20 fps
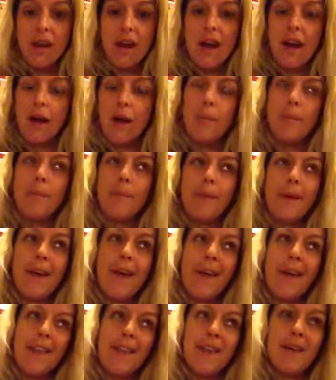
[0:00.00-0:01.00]
Um,
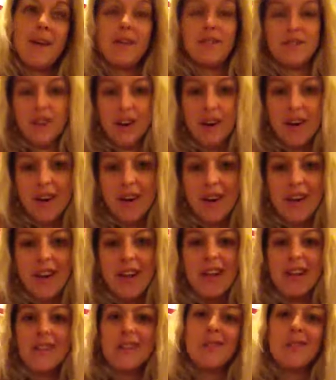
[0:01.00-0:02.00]
and then because I don't eat, I
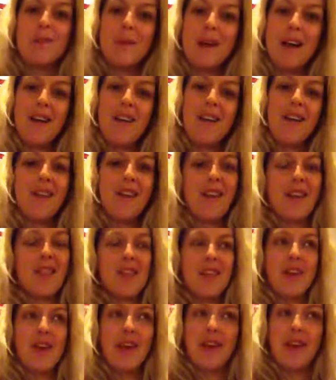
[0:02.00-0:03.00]
get super hungry and
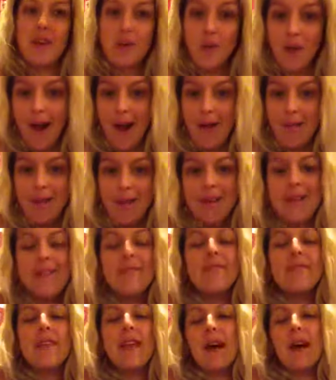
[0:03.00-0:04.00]
then I eat crap.
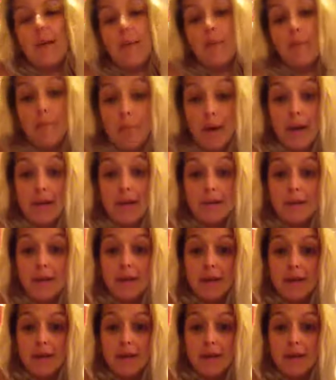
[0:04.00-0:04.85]
Um, but it's been a